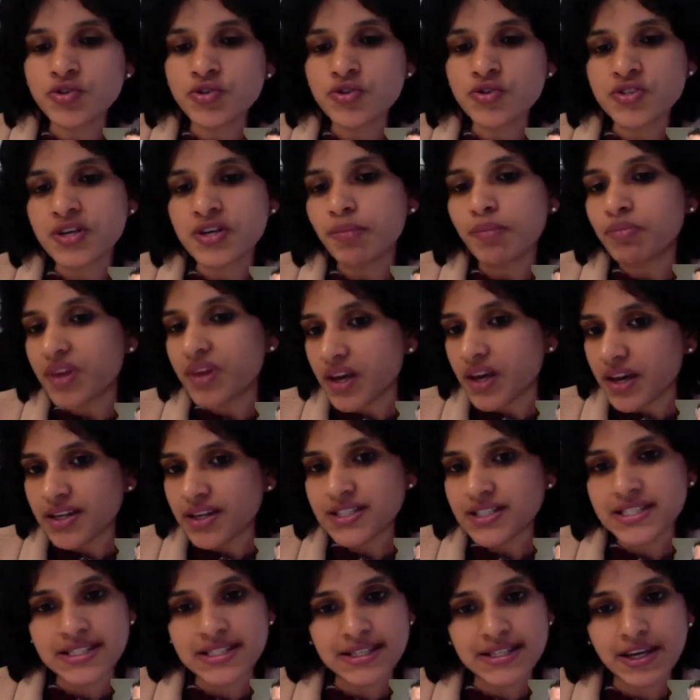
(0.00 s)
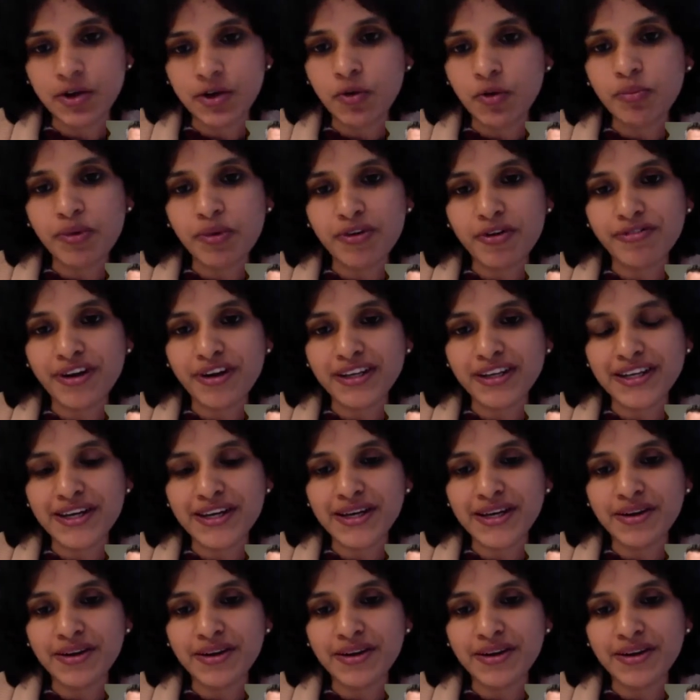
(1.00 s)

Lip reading: or something, it's perfectly